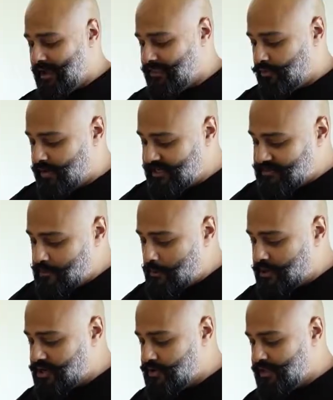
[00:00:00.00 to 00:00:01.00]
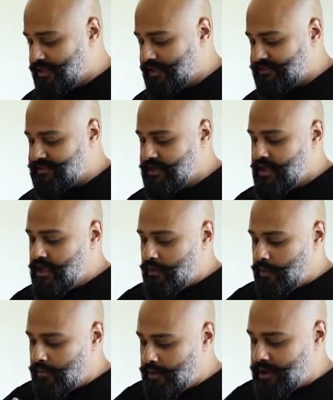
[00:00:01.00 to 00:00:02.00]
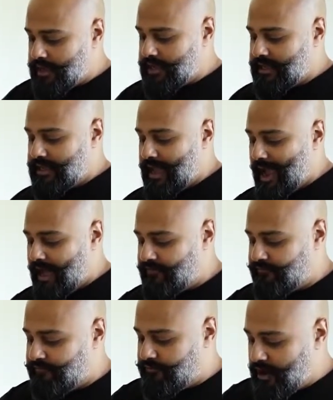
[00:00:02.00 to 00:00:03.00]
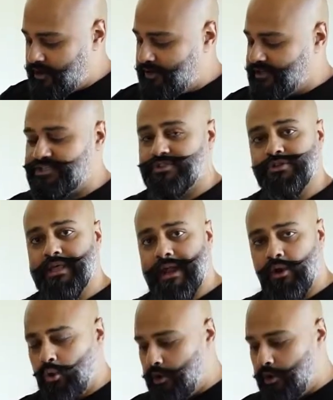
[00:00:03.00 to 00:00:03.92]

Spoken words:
And the reason why we're doing this, we wanna add fragrance to that